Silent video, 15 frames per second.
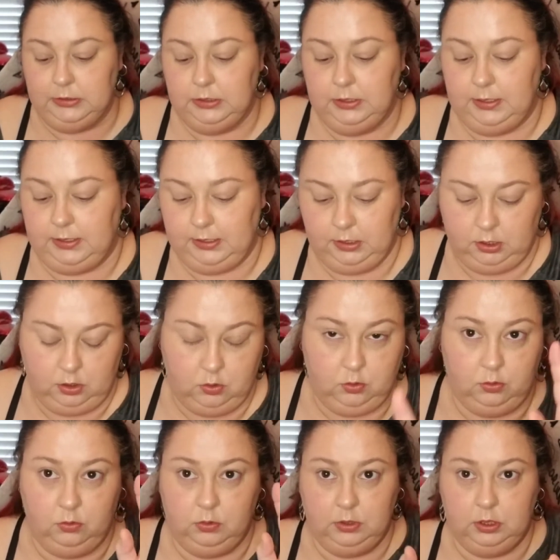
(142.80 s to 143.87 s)
And I
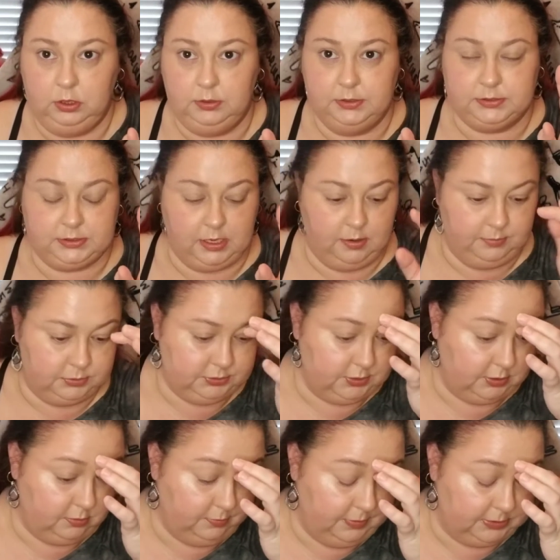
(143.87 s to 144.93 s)
know this camera's
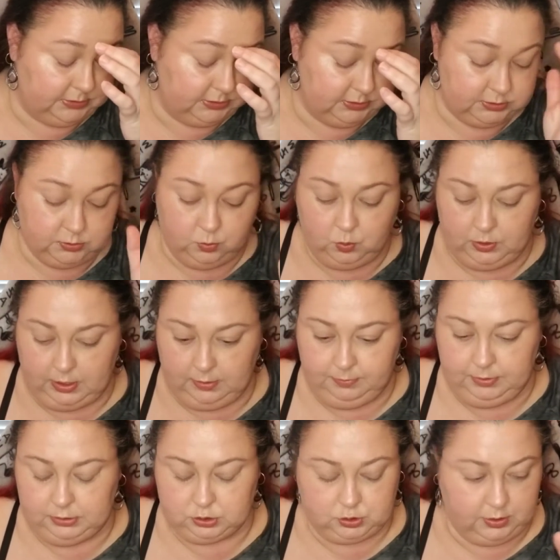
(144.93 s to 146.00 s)
not the best. It's the one I've
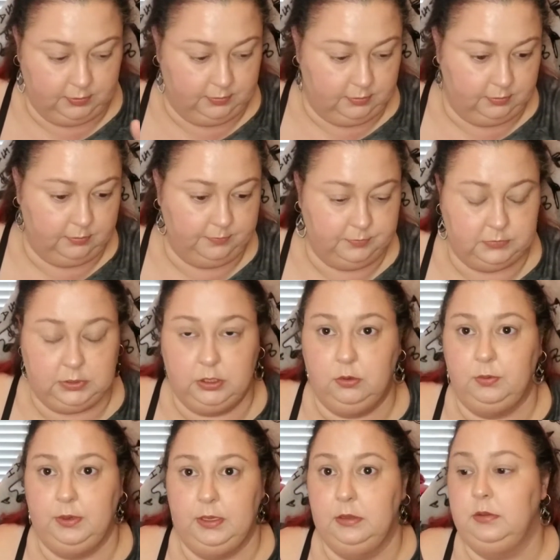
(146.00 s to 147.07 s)
been trying to deal
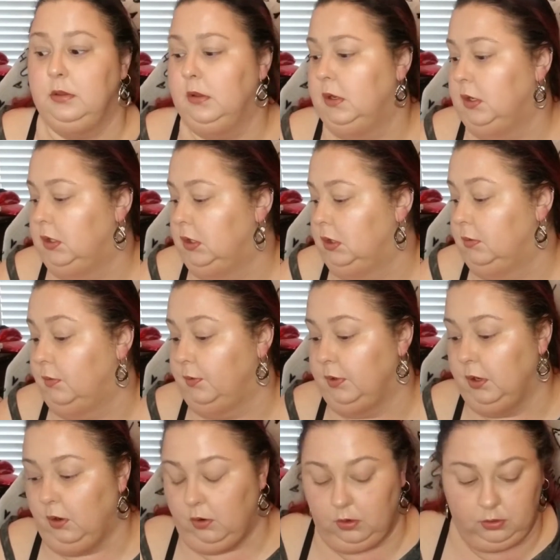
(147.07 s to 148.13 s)
with. We
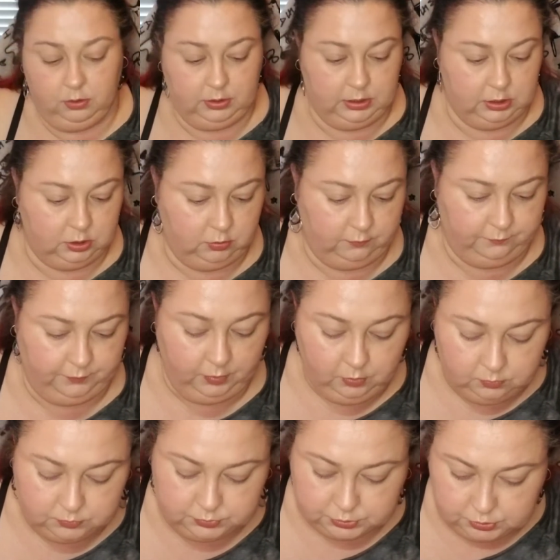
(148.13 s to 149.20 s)
are going to get new
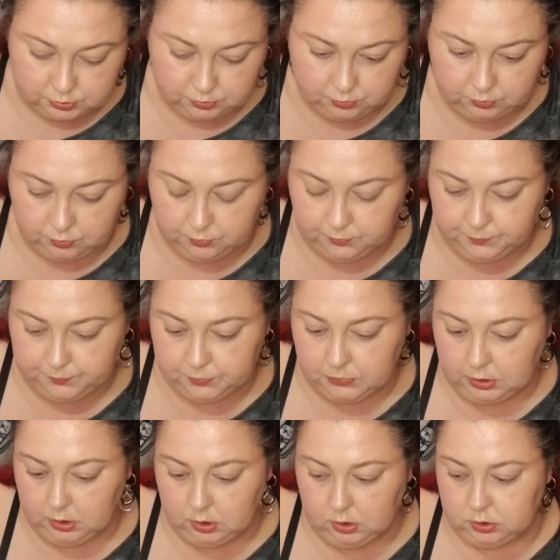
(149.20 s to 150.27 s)
phones soon,
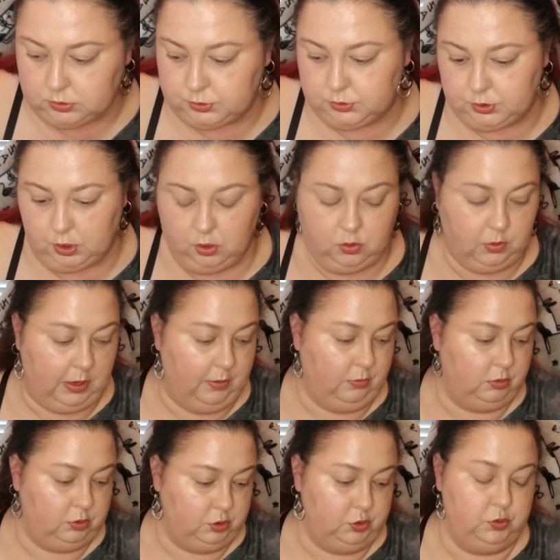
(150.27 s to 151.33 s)
so I
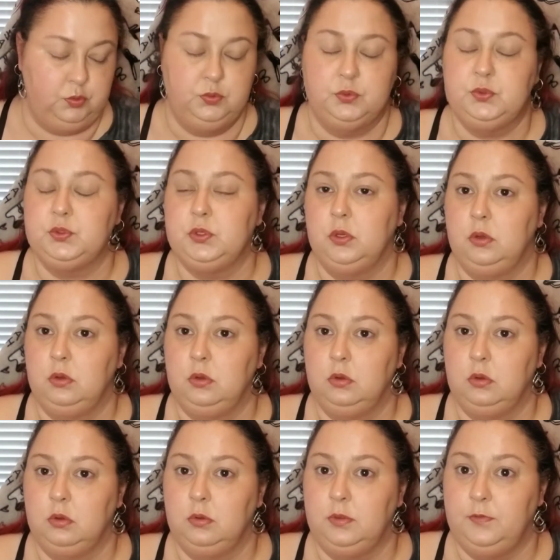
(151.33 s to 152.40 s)
will use
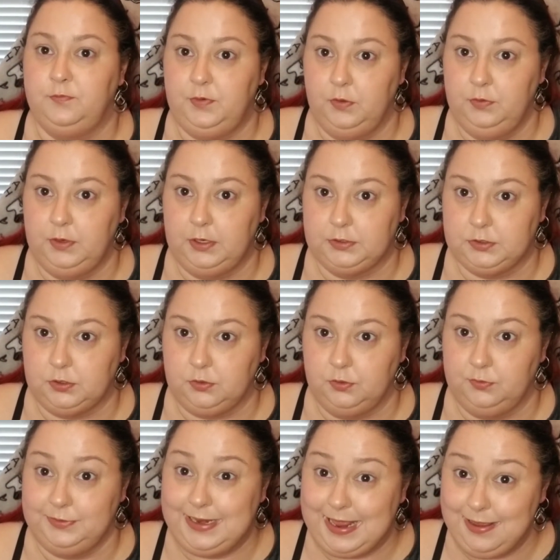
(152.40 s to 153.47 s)
the phone that I talk
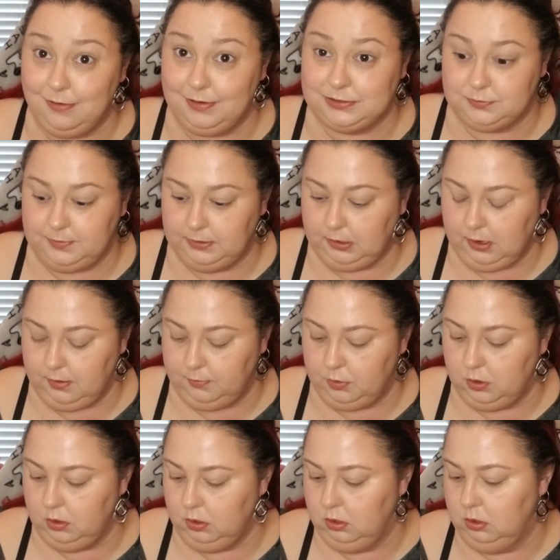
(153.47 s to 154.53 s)
on now as my
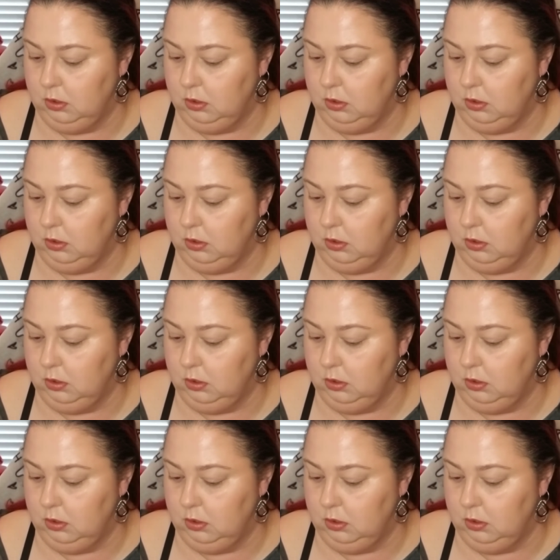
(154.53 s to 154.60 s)
camera,